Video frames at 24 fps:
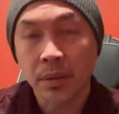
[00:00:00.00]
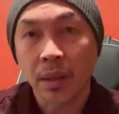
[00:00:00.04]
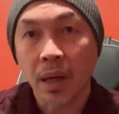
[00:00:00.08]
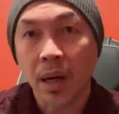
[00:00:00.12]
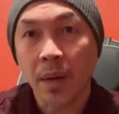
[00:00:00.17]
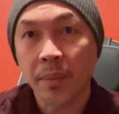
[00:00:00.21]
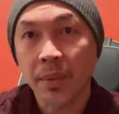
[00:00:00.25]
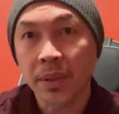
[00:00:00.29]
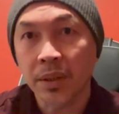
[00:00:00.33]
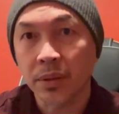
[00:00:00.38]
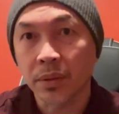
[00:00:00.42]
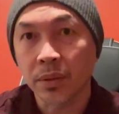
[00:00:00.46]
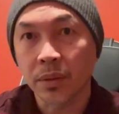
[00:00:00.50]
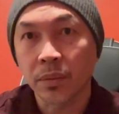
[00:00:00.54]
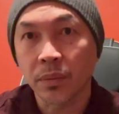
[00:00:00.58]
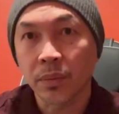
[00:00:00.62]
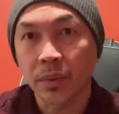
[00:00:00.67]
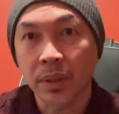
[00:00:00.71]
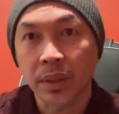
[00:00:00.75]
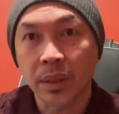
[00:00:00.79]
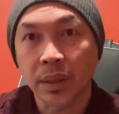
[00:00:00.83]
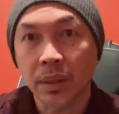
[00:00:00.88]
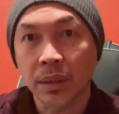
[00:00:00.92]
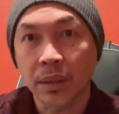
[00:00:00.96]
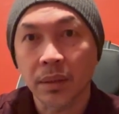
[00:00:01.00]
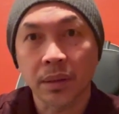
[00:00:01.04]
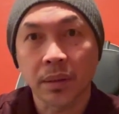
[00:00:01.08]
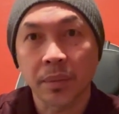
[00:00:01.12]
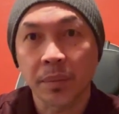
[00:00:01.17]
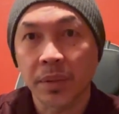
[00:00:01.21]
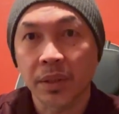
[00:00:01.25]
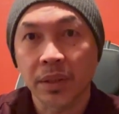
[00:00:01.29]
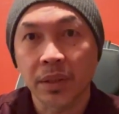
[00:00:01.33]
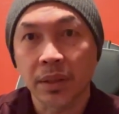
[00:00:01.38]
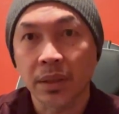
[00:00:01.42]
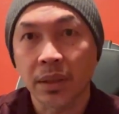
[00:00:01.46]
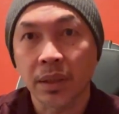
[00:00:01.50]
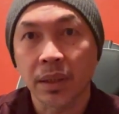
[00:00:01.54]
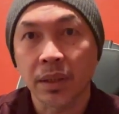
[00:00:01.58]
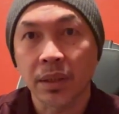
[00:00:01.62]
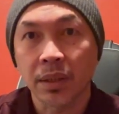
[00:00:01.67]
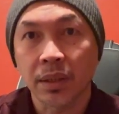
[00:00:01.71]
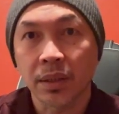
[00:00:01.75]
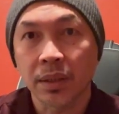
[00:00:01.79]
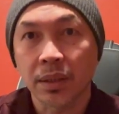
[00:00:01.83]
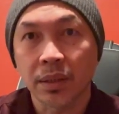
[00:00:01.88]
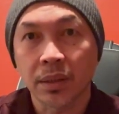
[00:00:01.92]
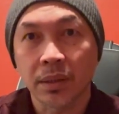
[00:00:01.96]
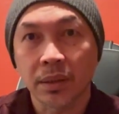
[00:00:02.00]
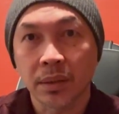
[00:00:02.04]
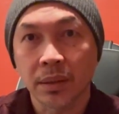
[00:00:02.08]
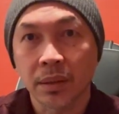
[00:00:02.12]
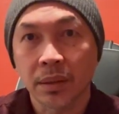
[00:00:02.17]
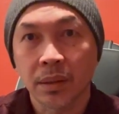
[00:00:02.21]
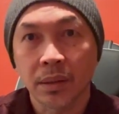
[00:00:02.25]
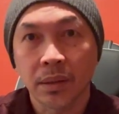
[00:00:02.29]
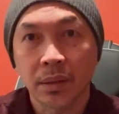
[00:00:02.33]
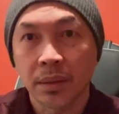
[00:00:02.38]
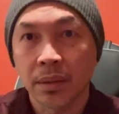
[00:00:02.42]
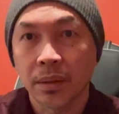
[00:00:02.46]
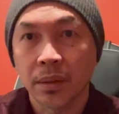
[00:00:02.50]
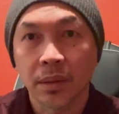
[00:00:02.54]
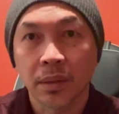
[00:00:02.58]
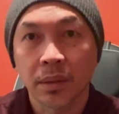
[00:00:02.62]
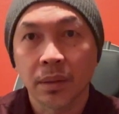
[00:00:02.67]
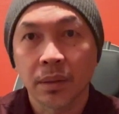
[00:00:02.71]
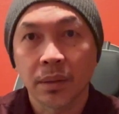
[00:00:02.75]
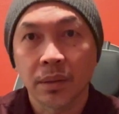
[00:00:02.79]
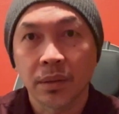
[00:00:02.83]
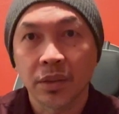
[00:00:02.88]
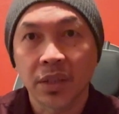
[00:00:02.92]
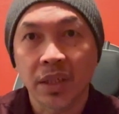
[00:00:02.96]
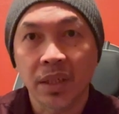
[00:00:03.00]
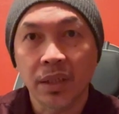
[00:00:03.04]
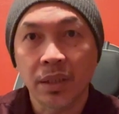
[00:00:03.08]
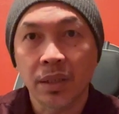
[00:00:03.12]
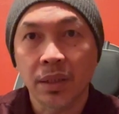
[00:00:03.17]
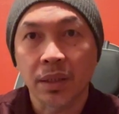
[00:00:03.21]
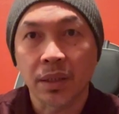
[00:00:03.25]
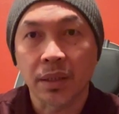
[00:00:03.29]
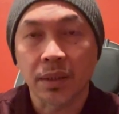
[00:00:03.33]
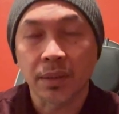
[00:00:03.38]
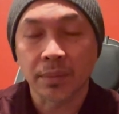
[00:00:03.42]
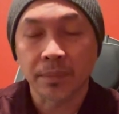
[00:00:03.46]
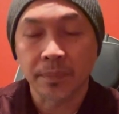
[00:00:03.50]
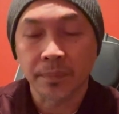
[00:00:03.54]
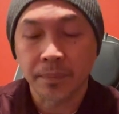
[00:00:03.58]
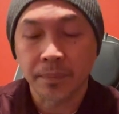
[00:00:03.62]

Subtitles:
Amazon will immediately just change it,